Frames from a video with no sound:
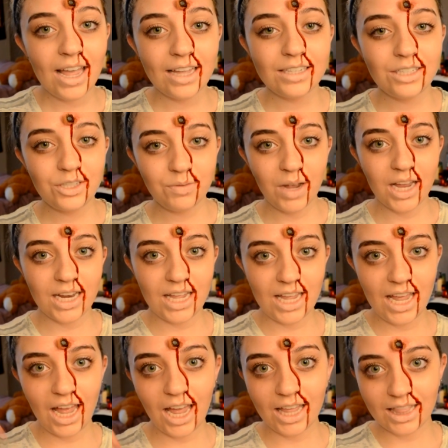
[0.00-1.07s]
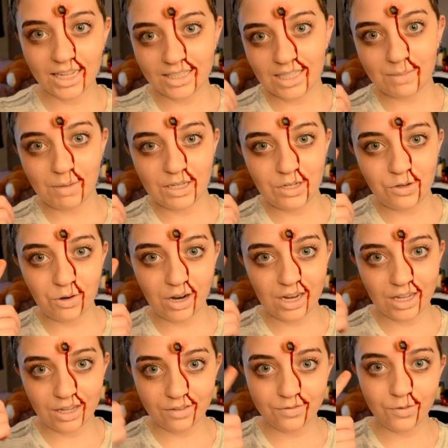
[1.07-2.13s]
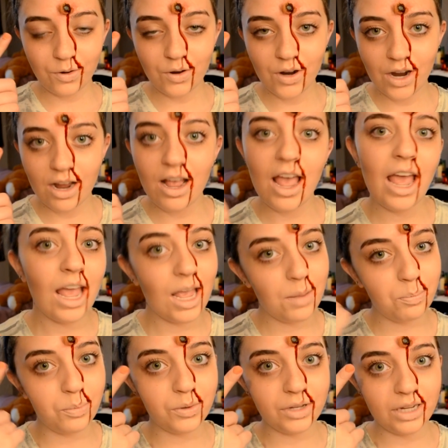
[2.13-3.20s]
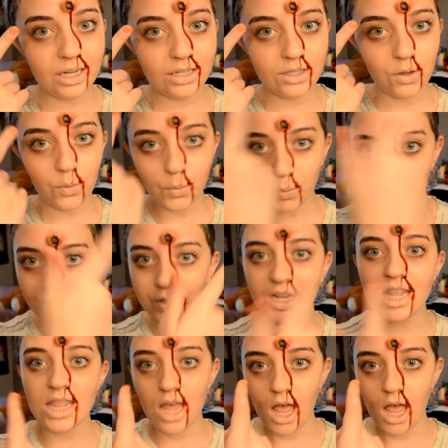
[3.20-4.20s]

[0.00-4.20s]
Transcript: it's Joannie, and this is my tutorial for a bullet hole in the